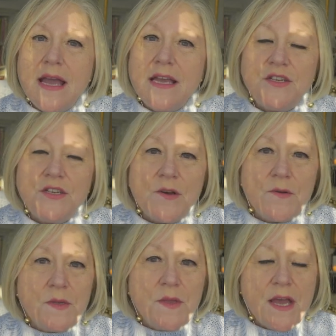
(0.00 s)
it
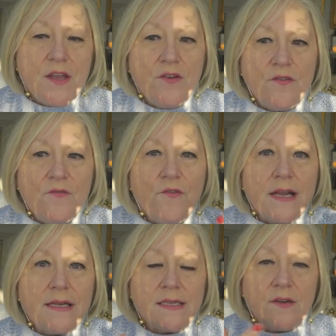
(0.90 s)
shows that your
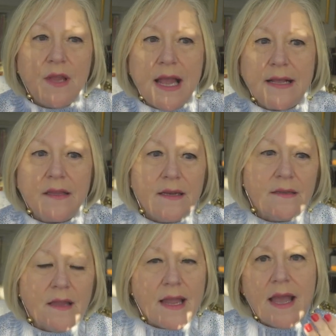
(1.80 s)
friends are likely to
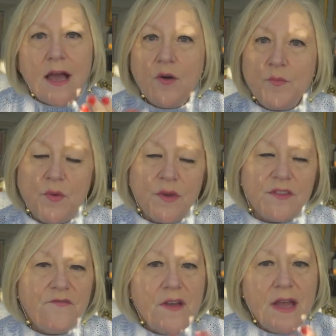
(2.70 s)
like help you with
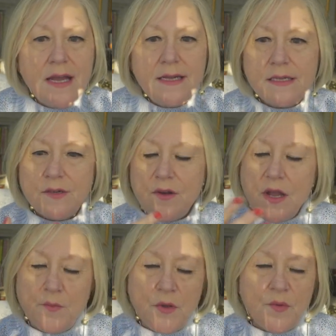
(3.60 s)
a fence or
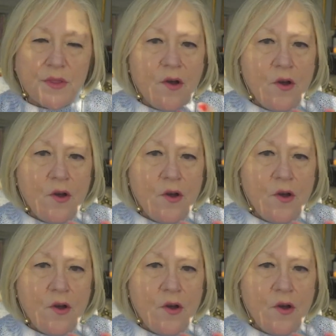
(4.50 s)
help you with a